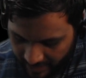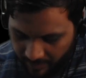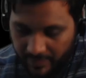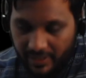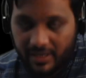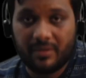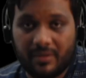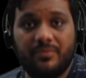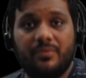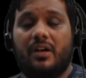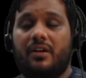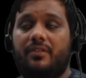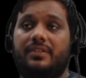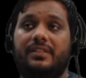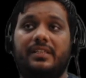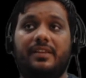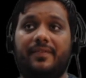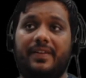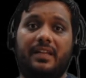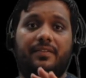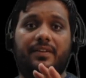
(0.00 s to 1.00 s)
become, see,
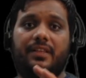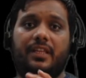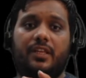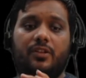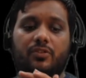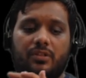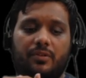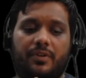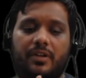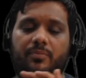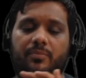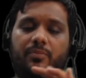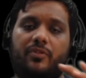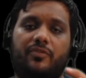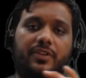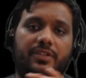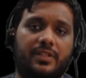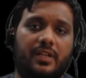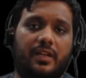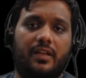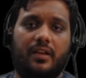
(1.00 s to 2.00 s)
whenever they use the word professional